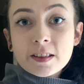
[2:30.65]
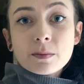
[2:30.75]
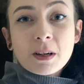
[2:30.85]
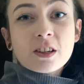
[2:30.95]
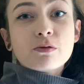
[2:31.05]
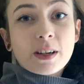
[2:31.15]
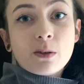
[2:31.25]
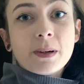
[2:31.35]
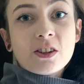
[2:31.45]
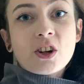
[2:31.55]
has been a real
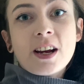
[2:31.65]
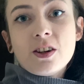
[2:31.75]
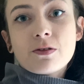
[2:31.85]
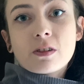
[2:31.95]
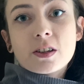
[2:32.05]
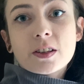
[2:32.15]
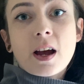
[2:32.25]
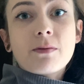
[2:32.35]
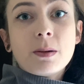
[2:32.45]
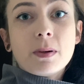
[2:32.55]
big change for us,
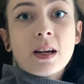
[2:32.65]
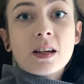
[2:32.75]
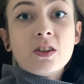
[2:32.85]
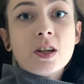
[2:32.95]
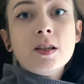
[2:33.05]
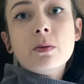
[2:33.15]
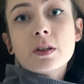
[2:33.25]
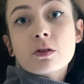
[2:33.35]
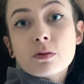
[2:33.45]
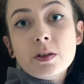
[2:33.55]
having been
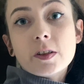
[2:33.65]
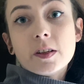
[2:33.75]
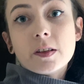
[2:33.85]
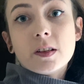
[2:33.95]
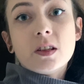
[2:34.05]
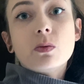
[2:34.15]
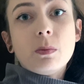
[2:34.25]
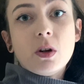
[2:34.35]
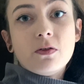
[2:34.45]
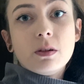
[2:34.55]
continuous cruisers since we
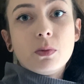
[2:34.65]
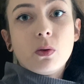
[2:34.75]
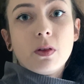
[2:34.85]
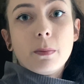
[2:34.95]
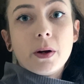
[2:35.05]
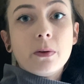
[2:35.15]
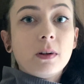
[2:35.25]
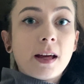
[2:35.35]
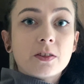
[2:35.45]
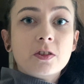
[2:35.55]
moved aboard the boat
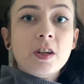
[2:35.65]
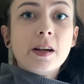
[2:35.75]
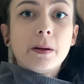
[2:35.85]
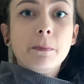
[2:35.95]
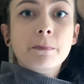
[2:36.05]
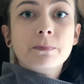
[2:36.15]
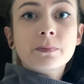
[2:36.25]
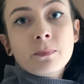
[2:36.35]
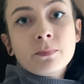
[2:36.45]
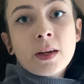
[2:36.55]
last year.
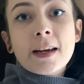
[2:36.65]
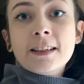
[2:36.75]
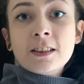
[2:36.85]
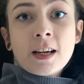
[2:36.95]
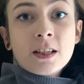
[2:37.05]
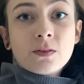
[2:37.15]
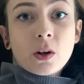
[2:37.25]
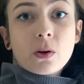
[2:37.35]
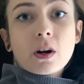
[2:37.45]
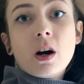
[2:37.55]
In today's
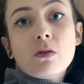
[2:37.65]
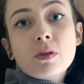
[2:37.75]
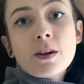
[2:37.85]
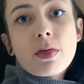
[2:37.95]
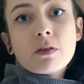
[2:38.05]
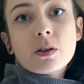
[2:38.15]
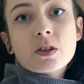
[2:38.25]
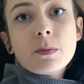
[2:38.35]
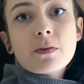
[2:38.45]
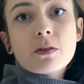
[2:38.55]
vlog, I'll run through
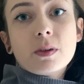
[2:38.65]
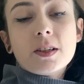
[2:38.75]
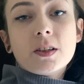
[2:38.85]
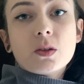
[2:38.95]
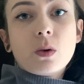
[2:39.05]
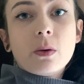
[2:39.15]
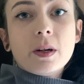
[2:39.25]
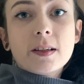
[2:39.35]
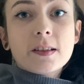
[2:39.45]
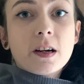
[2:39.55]
some of the reasons why we
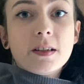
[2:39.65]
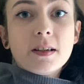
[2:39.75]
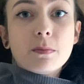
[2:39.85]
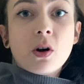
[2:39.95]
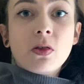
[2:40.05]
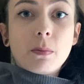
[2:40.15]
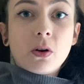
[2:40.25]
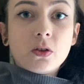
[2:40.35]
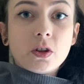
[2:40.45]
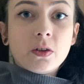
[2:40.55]
decided upon the
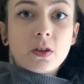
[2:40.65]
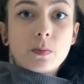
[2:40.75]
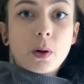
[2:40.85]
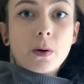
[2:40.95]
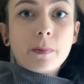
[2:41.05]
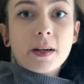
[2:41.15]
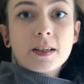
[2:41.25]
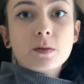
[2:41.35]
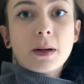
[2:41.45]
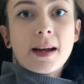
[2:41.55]
pontoon spot and
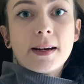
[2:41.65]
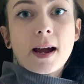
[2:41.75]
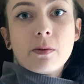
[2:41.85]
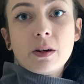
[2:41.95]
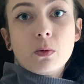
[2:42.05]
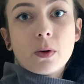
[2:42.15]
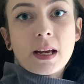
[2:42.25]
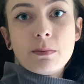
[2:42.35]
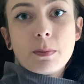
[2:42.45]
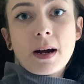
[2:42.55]
explain how it all
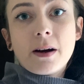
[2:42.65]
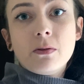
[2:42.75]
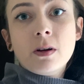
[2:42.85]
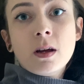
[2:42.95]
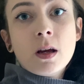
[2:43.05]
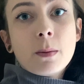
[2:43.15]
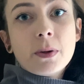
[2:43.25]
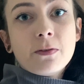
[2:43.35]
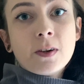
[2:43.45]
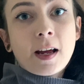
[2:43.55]
came about.
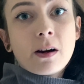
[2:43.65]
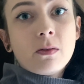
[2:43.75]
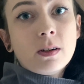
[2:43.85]
But for now,